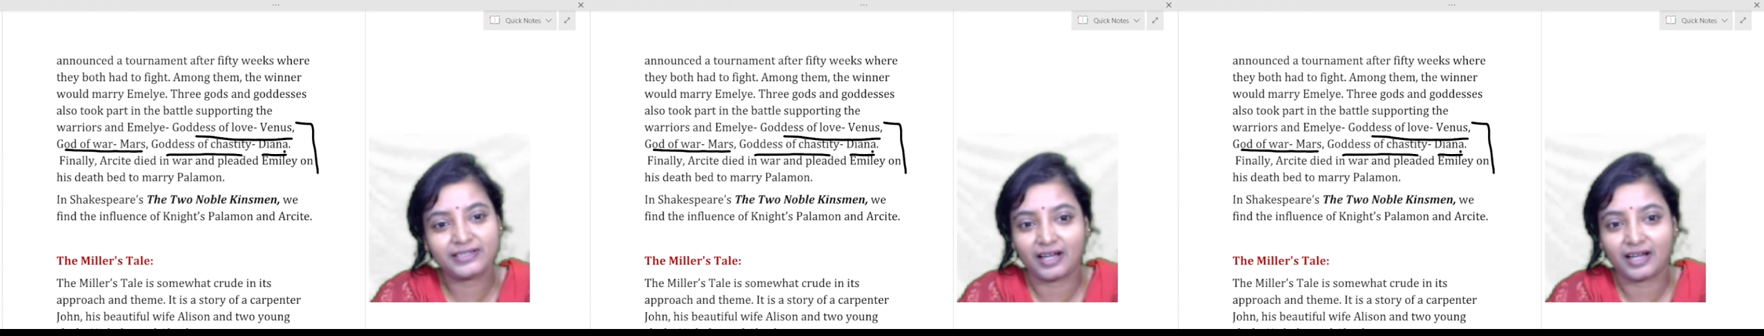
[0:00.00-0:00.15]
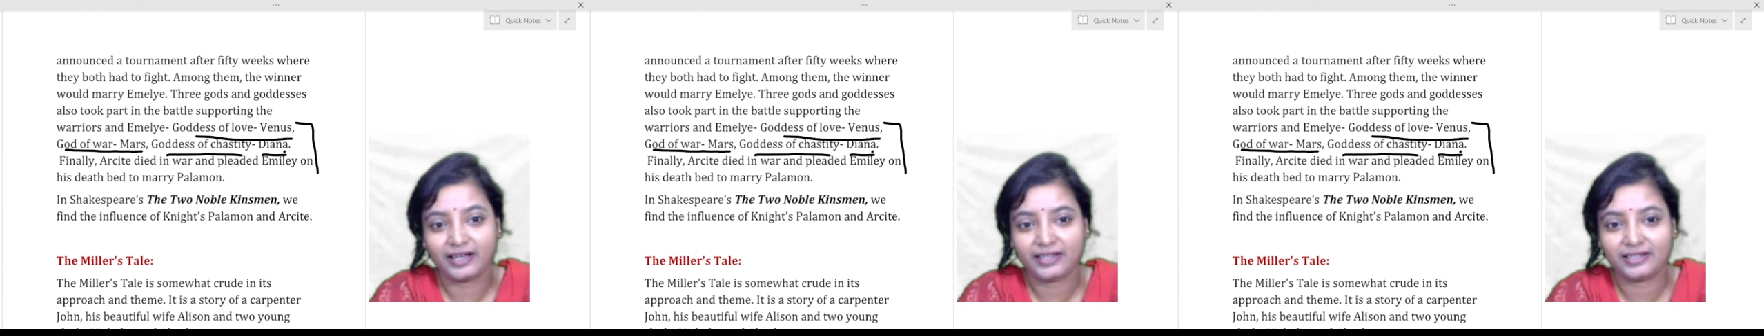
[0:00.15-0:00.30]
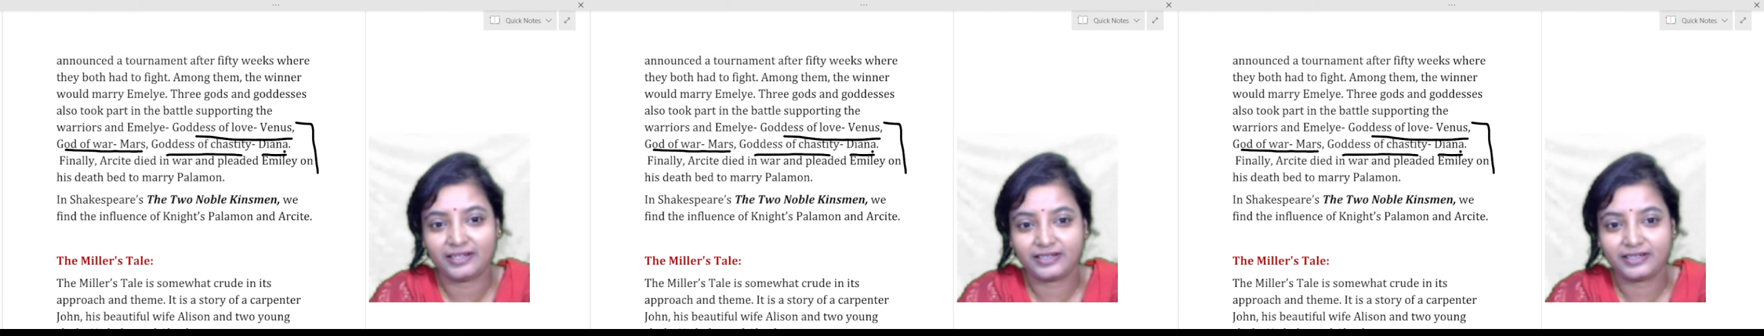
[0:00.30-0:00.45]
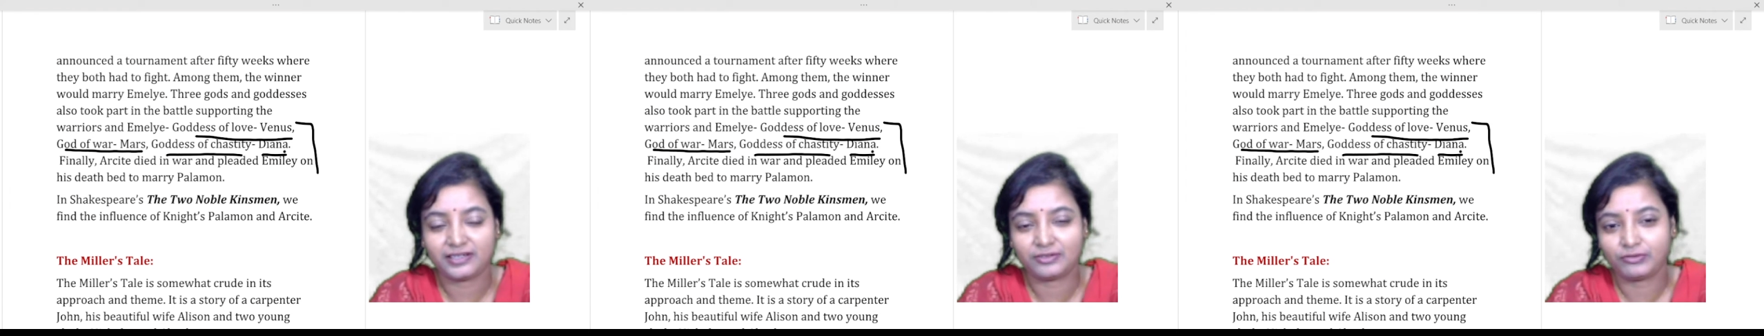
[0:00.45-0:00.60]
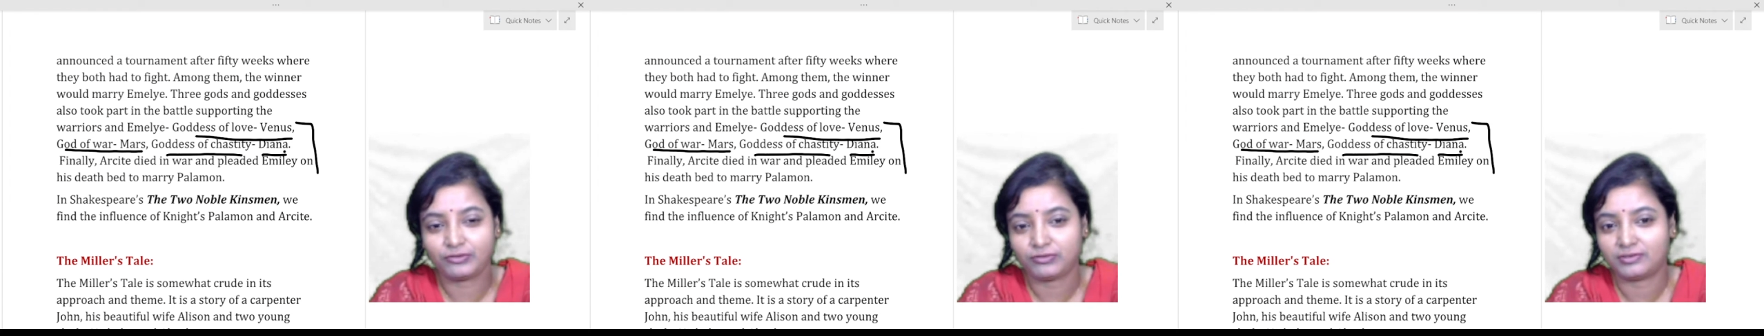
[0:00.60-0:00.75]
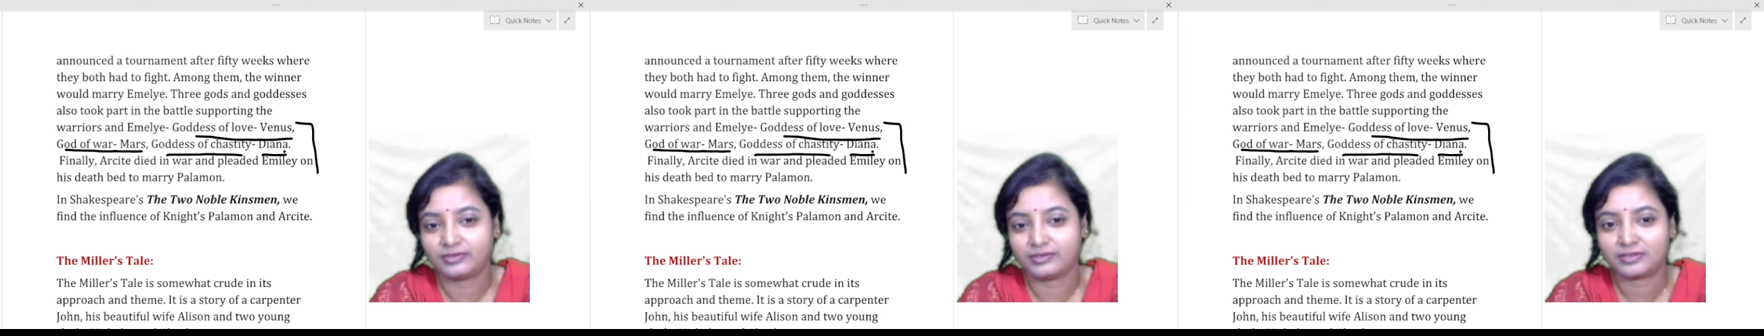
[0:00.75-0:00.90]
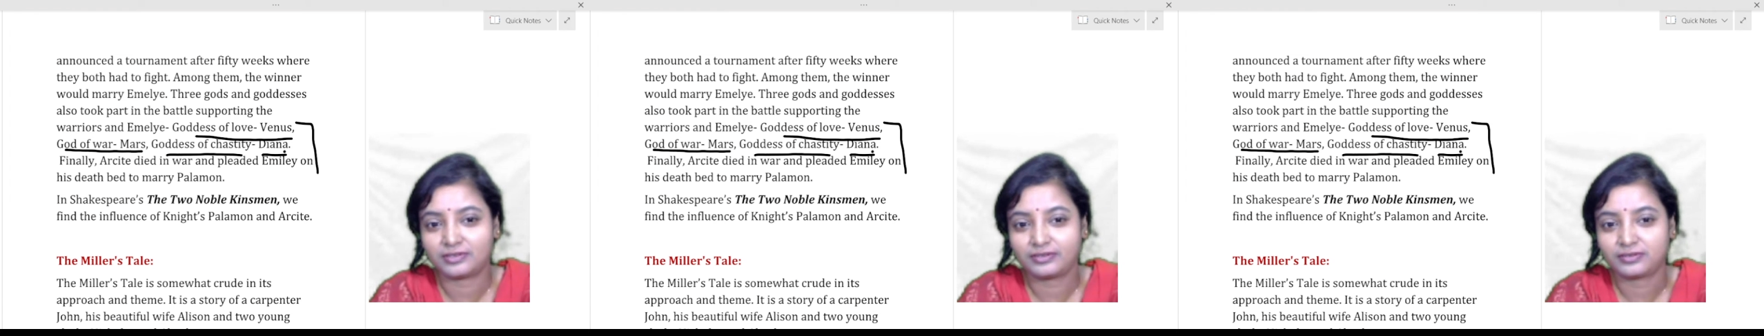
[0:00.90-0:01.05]
died in
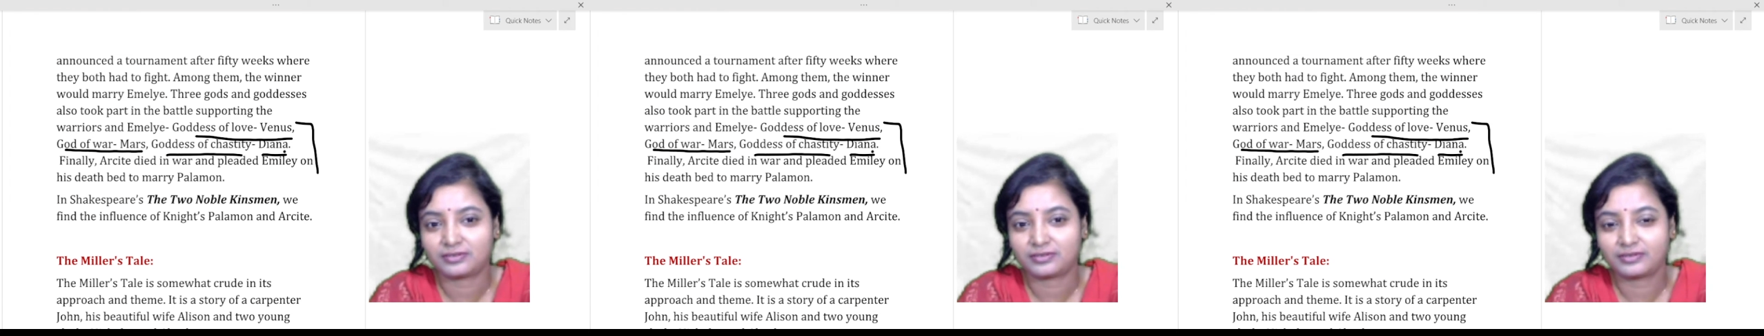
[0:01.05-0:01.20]
war,